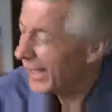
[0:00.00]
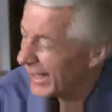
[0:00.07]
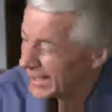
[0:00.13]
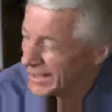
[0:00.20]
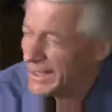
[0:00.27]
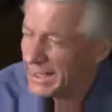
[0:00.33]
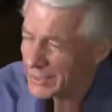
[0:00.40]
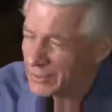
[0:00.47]

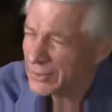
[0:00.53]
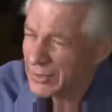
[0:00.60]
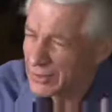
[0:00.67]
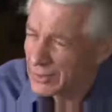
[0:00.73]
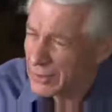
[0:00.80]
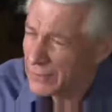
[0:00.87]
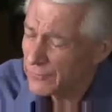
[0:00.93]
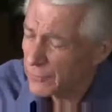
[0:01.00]
And yes,
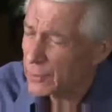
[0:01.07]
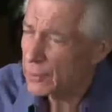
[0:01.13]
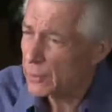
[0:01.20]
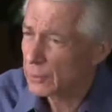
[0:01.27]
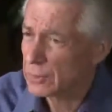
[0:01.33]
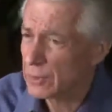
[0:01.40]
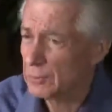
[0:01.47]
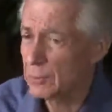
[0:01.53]
it's
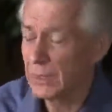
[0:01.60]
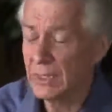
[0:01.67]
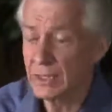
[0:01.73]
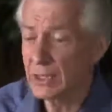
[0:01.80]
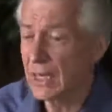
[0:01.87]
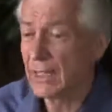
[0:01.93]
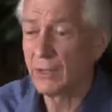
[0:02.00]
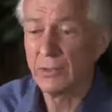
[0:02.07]
difficult to
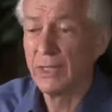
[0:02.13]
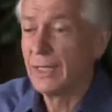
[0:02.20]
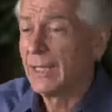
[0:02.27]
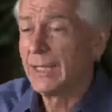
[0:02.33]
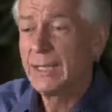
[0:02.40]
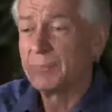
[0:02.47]
bleach out.